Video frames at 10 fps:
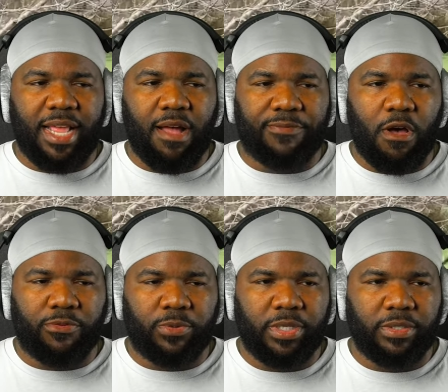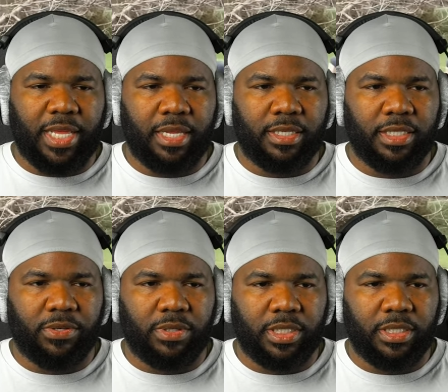downfall for real. Like,
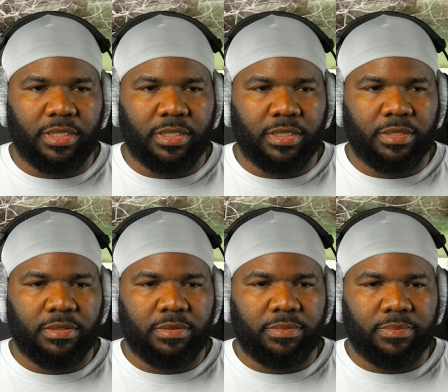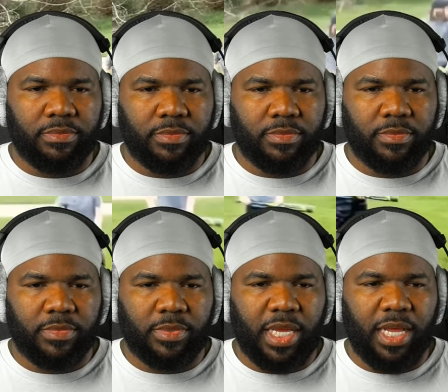literally.
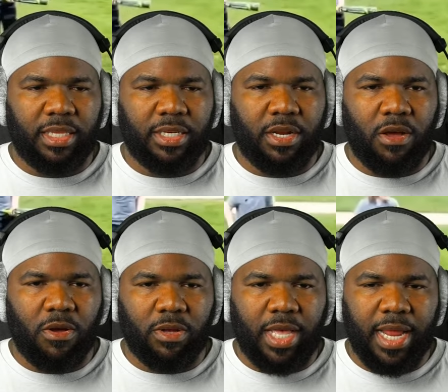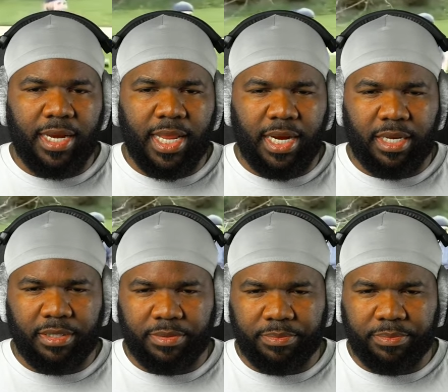And the dog got netted.